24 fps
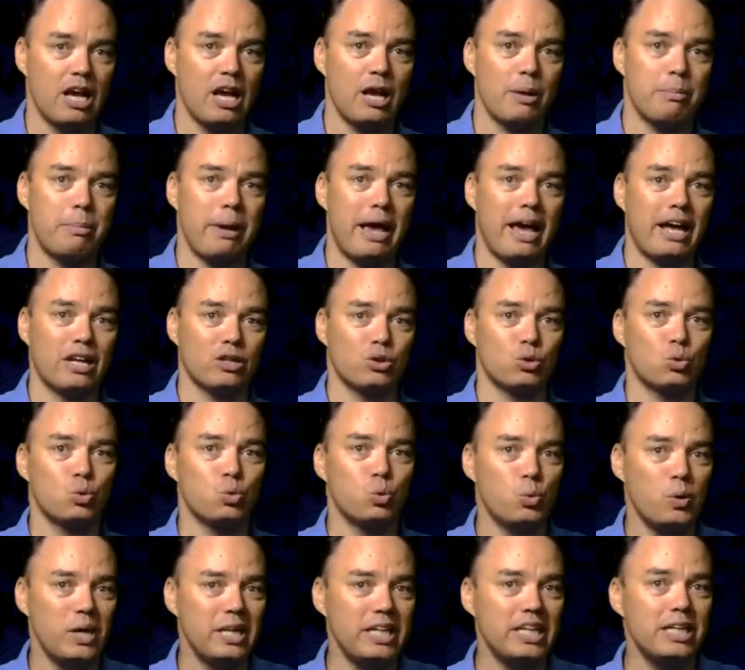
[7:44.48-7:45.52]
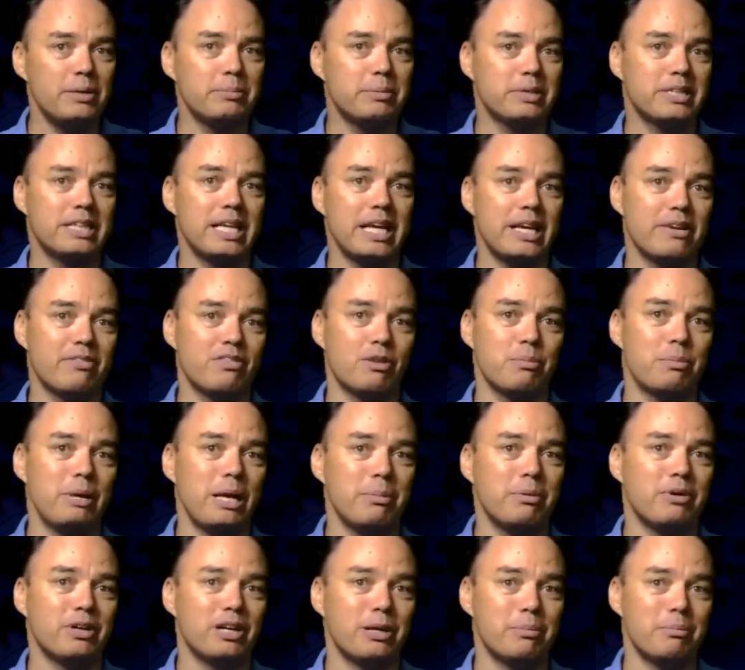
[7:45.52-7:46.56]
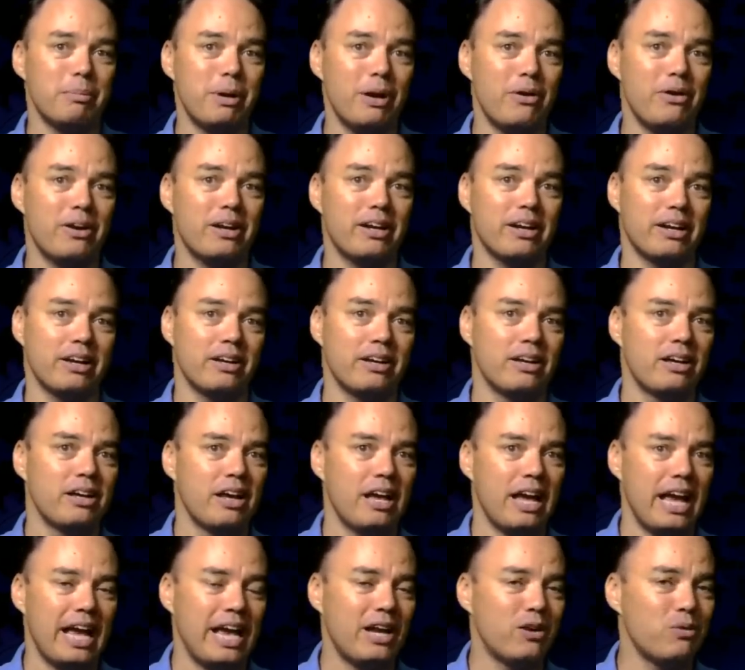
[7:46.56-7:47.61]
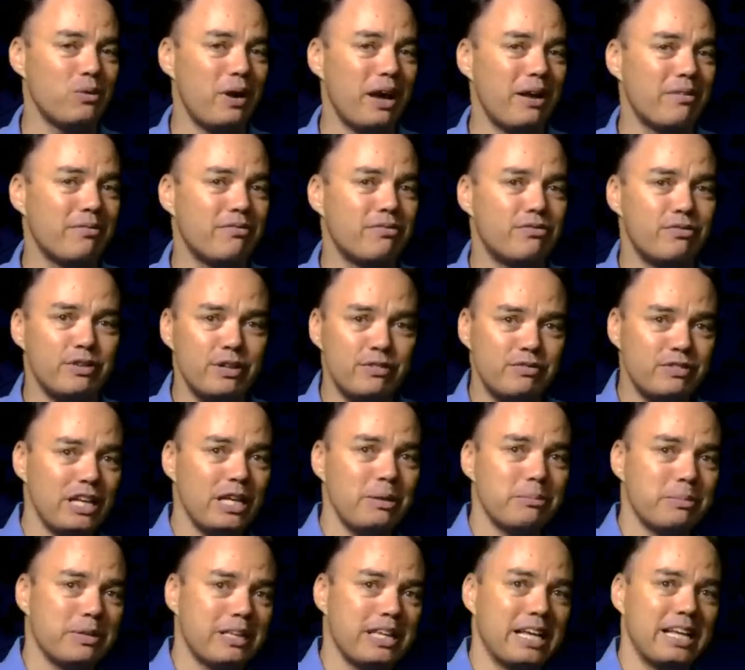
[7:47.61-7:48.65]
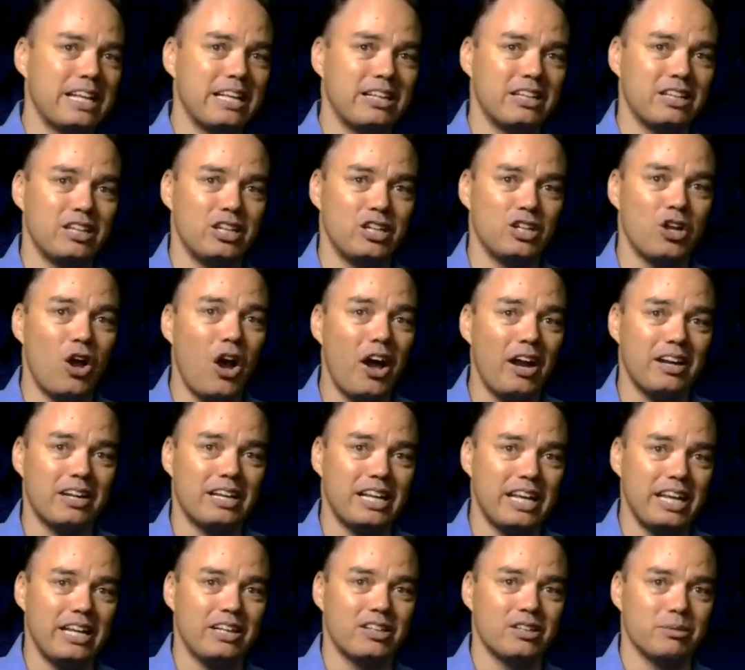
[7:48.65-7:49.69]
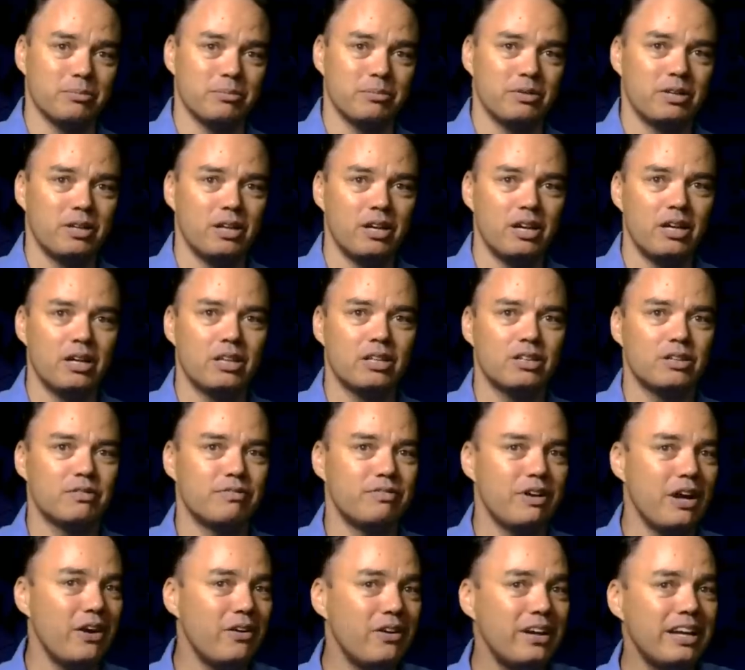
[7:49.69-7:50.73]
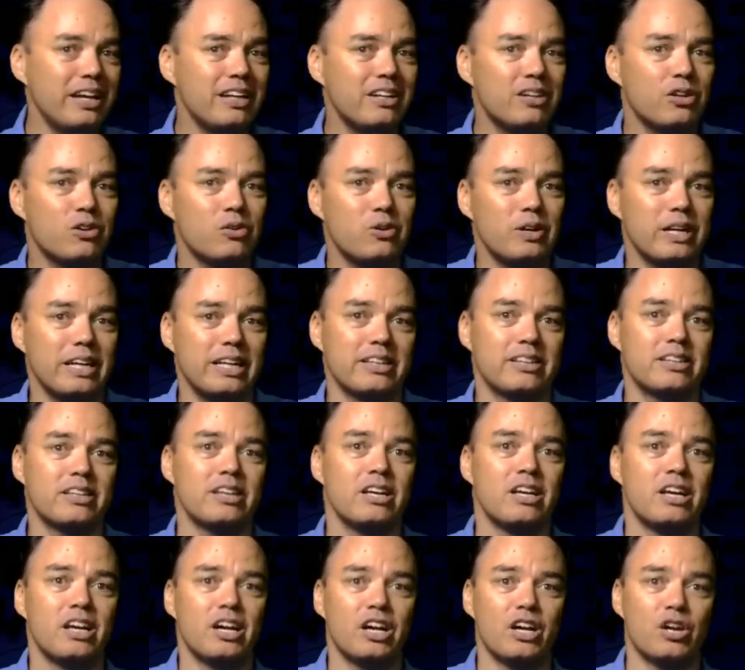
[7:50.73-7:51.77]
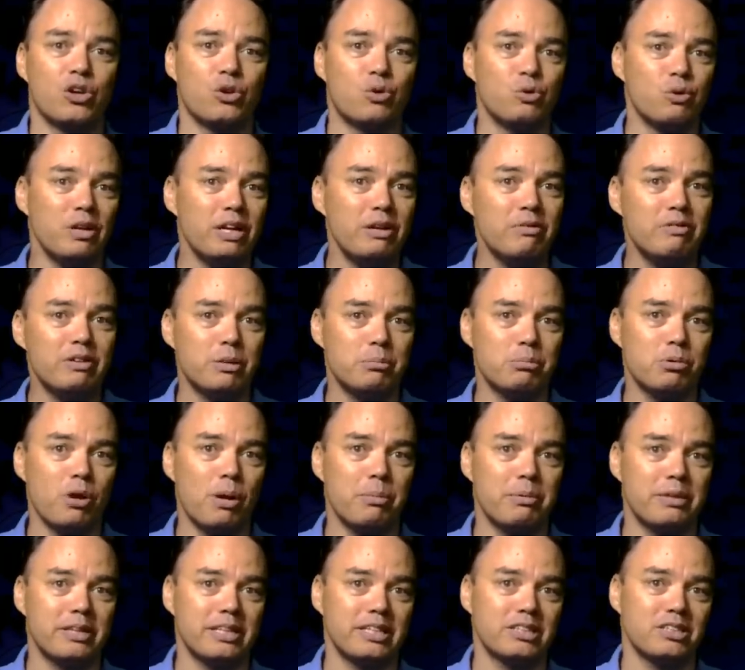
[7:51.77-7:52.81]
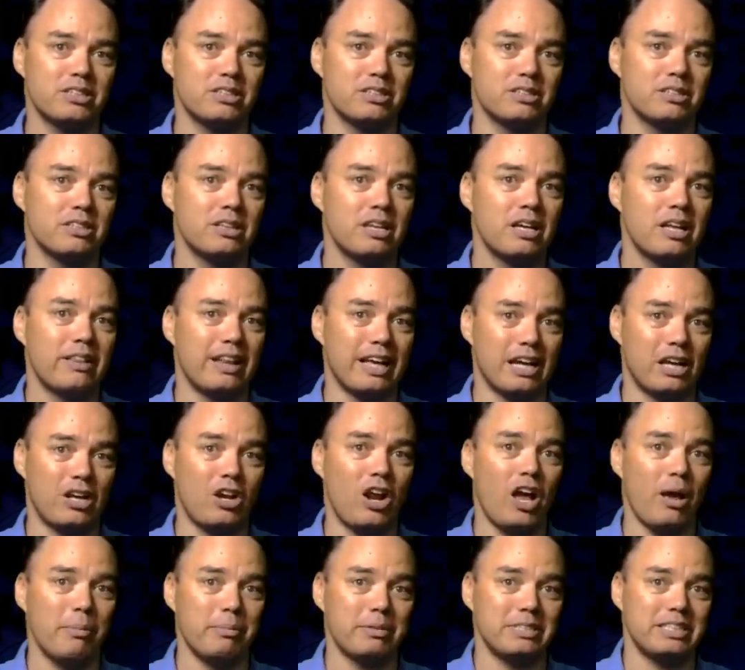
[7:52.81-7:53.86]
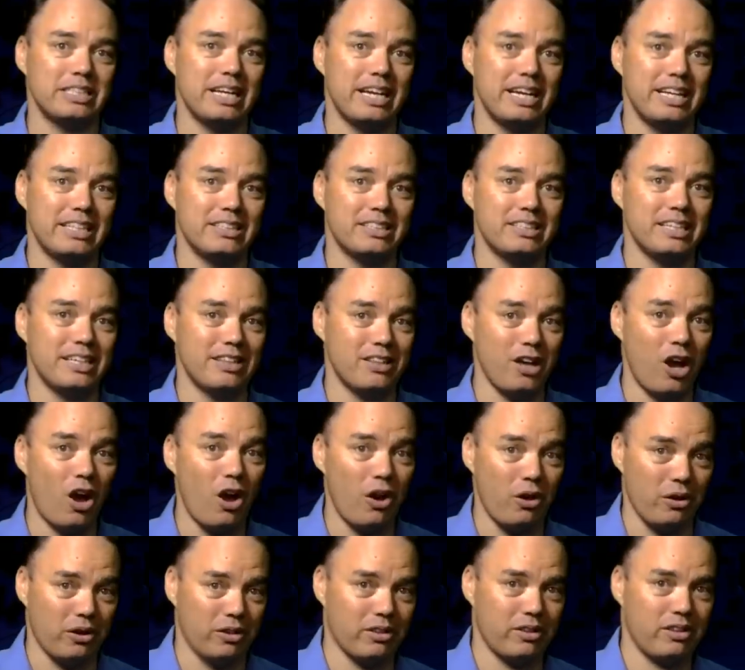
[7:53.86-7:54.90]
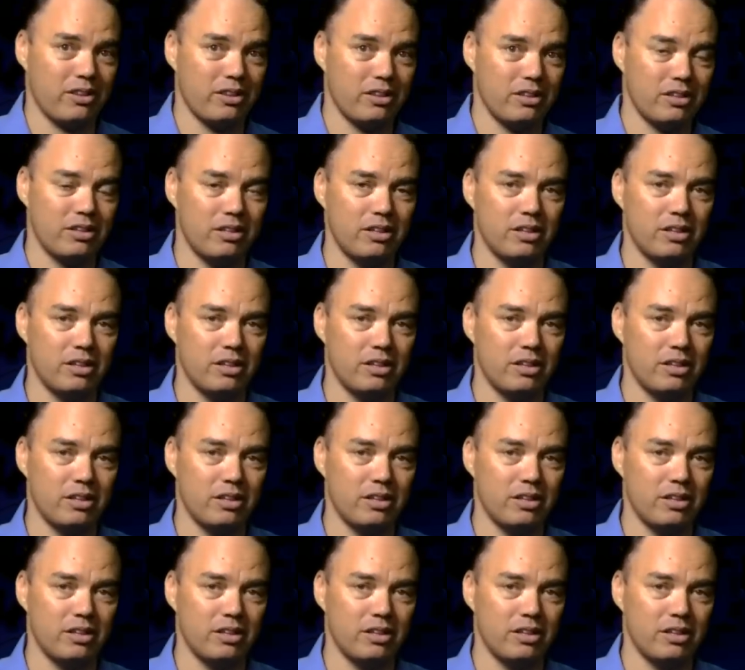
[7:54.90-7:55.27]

About 20% of the people in America and around 15% in the United Kingdom, to varying degrees, agree with the proposition that climate change is a hoax.